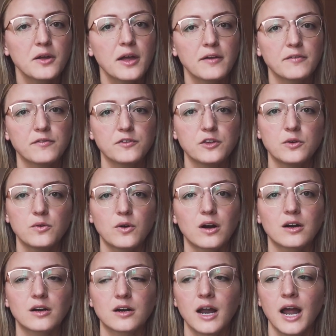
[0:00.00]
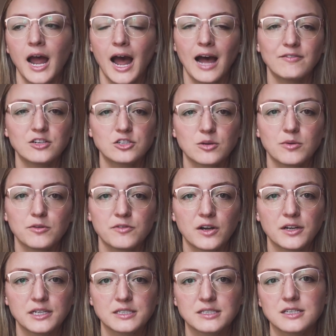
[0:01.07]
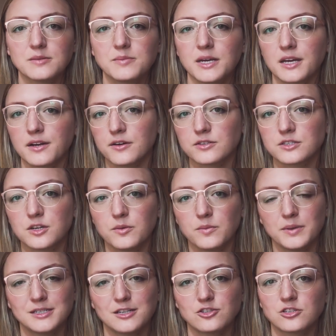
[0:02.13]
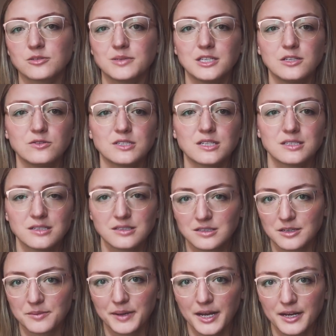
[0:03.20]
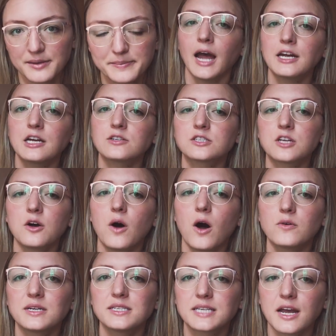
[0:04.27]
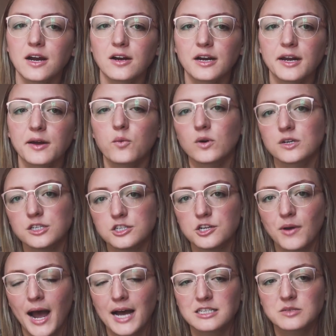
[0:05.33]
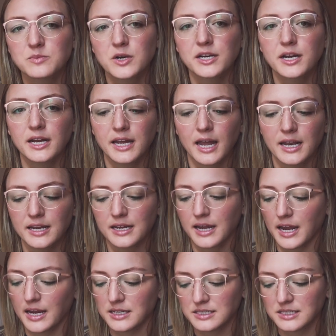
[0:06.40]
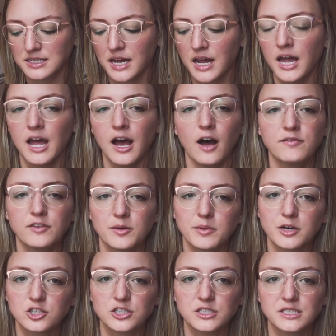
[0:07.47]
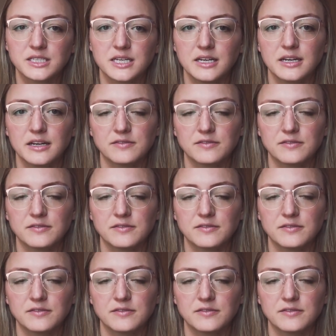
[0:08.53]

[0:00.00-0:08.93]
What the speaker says: If you are having trouble falling asleep, it can also potentially be used as a sleep aid. I also always carry 1 to 2 aspirin, again, in case of an emergency.